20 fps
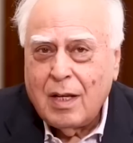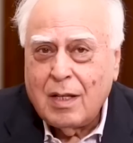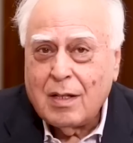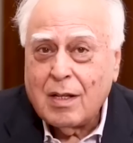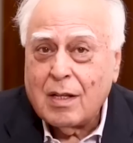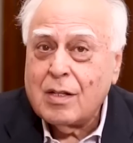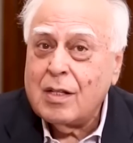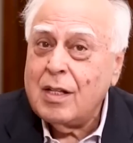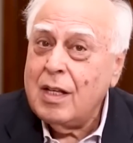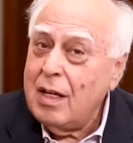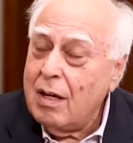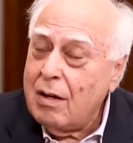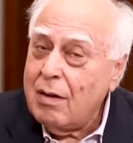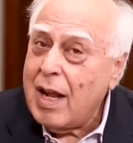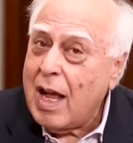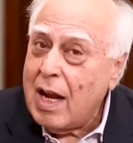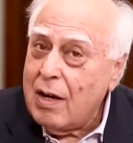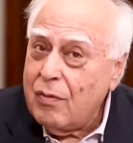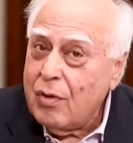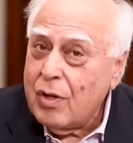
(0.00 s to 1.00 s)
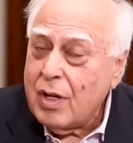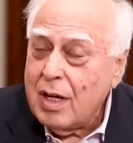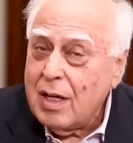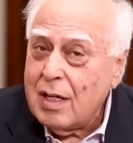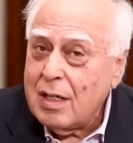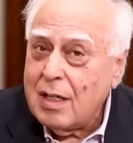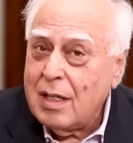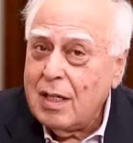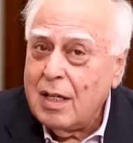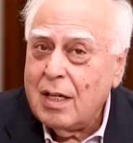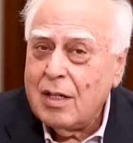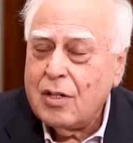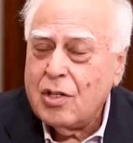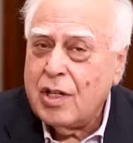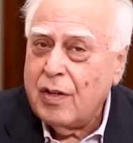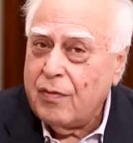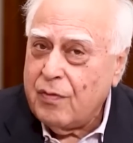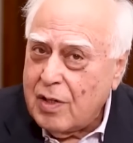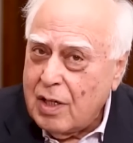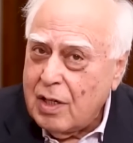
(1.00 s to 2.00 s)
He's a senior advocate. He
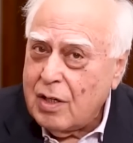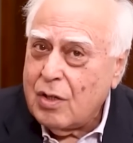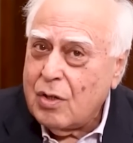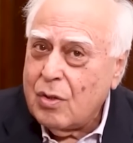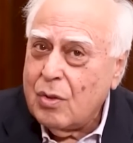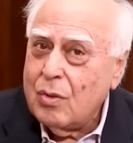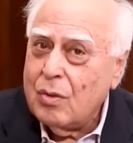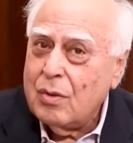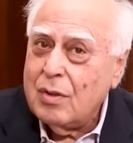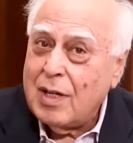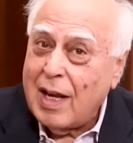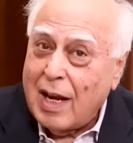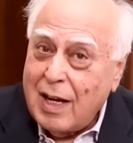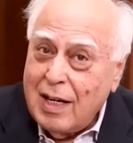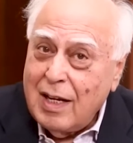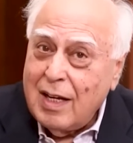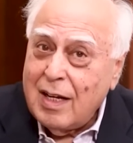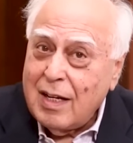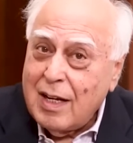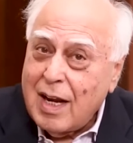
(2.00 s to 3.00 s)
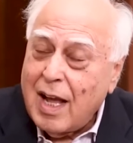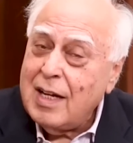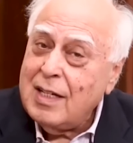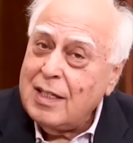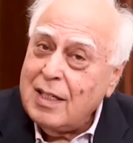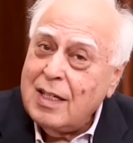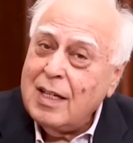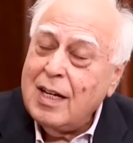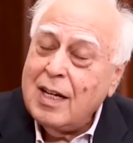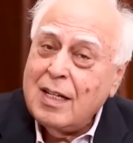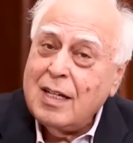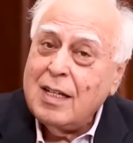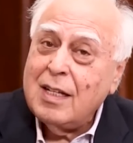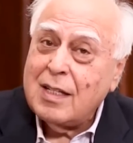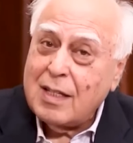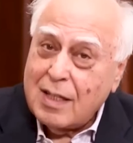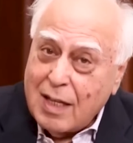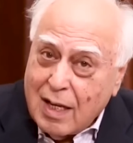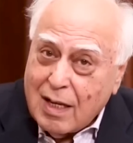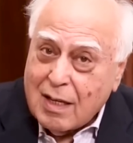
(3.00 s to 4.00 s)
shifted to Delhi in
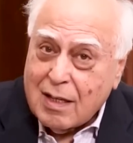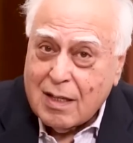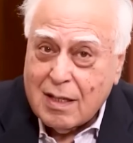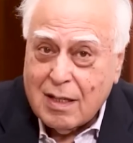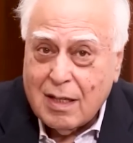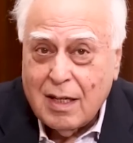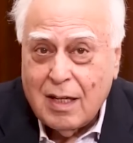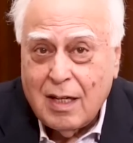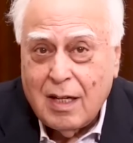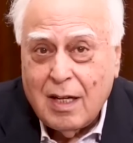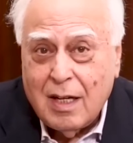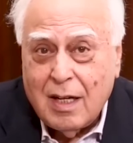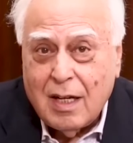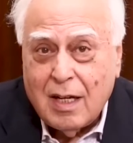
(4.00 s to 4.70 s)
1986.